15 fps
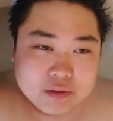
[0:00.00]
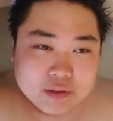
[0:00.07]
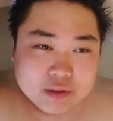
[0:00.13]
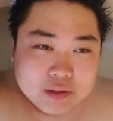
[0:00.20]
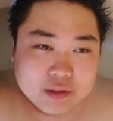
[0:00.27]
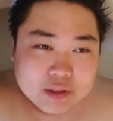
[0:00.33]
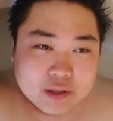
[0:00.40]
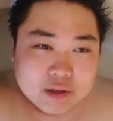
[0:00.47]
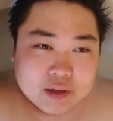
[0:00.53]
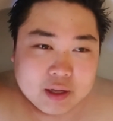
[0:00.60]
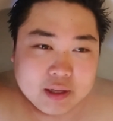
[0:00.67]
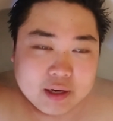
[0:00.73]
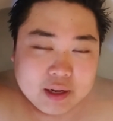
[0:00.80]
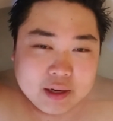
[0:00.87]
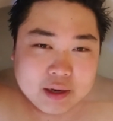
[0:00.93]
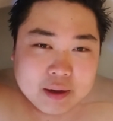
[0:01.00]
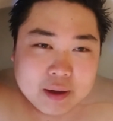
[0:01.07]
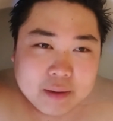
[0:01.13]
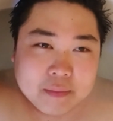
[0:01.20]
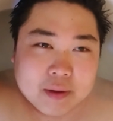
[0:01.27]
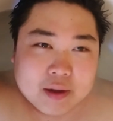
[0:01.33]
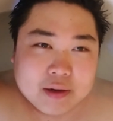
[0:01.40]
You know, and
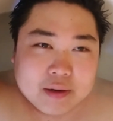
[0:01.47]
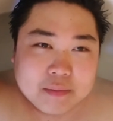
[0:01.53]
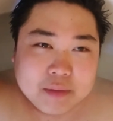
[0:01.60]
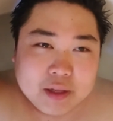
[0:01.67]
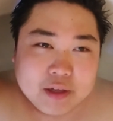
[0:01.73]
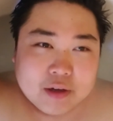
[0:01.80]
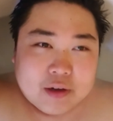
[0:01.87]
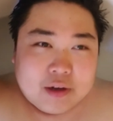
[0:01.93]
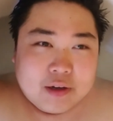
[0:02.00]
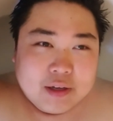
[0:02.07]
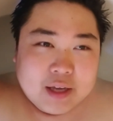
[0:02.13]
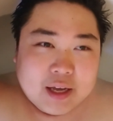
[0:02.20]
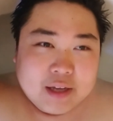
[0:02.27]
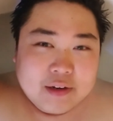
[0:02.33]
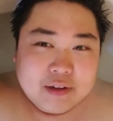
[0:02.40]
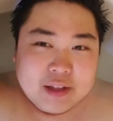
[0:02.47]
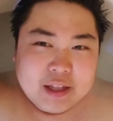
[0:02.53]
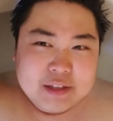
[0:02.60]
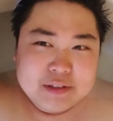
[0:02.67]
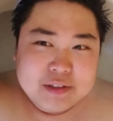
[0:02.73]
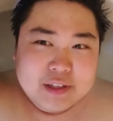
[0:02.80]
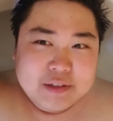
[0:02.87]
I'm like, oh yeah, no,
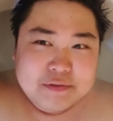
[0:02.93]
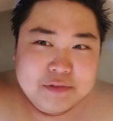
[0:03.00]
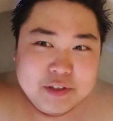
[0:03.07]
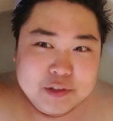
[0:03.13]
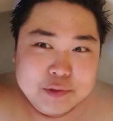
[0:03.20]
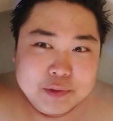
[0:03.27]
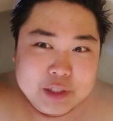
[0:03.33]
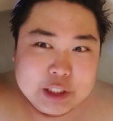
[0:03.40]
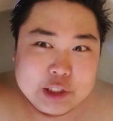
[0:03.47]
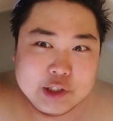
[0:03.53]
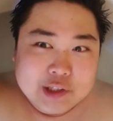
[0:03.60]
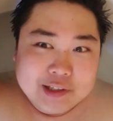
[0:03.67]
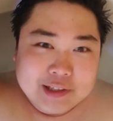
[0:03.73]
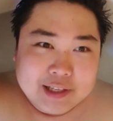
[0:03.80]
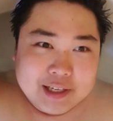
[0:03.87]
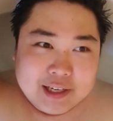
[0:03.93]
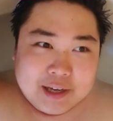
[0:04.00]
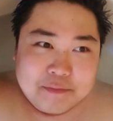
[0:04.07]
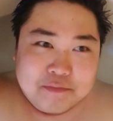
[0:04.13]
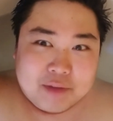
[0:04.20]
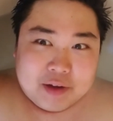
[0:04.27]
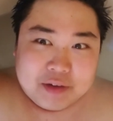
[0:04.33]
that feels really good. Like
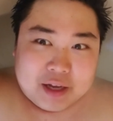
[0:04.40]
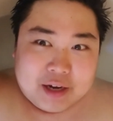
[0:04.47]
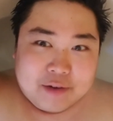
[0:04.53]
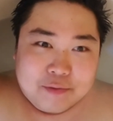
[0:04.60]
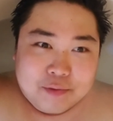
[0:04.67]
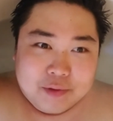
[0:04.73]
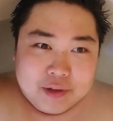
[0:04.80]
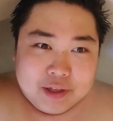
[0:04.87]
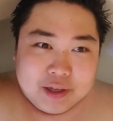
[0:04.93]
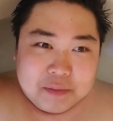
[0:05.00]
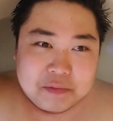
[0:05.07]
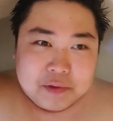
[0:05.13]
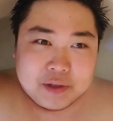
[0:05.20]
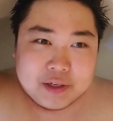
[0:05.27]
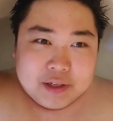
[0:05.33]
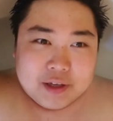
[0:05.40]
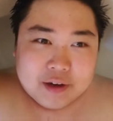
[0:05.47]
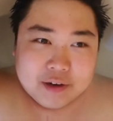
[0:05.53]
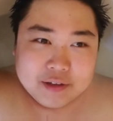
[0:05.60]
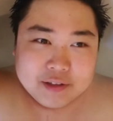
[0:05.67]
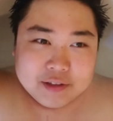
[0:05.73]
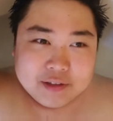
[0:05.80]
I got a really upgraded
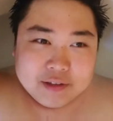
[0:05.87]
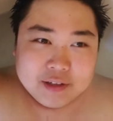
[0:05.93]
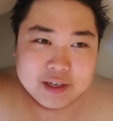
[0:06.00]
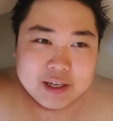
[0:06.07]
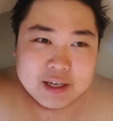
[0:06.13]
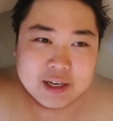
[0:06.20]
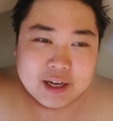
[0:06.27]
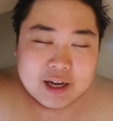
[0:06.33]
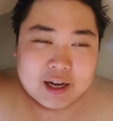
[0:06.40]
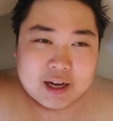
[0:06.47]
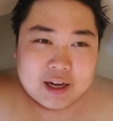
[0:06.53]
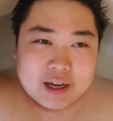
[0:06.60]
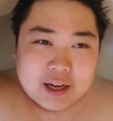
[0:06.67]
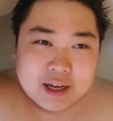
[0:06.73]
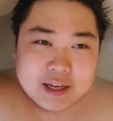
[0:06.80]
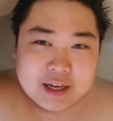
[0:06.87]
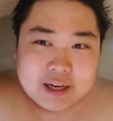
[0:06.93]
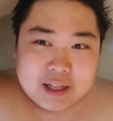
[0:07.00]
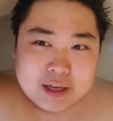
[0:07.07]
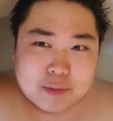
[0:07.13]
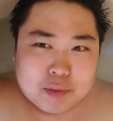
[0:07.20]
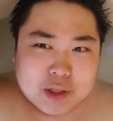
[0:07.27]
character. I got
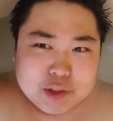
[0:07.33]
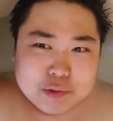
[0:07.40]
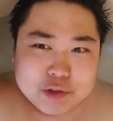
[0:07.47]
like a +1